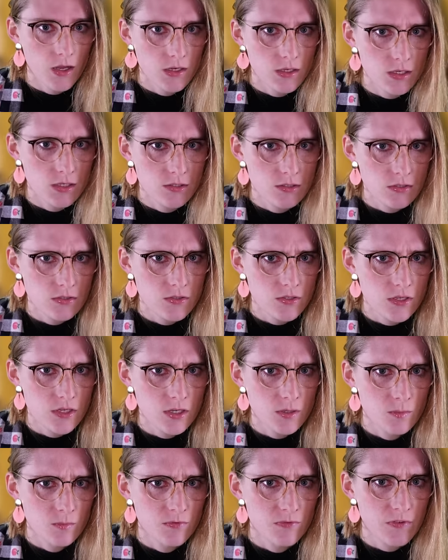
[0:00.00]
I need to see
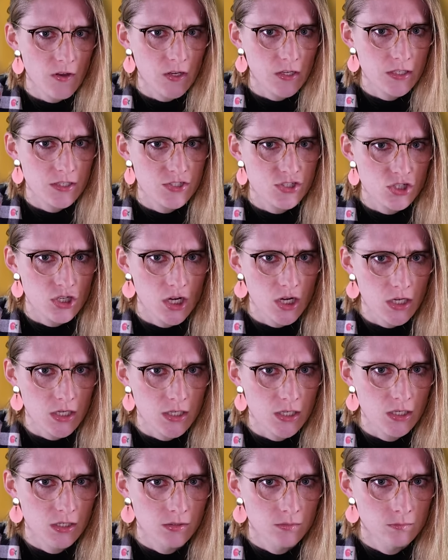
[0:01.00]
him f*** a
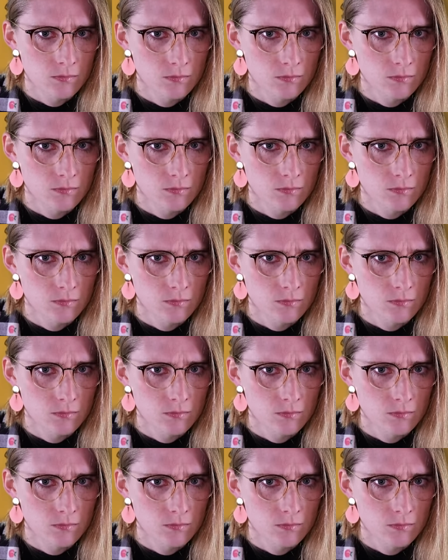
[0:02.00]
slug.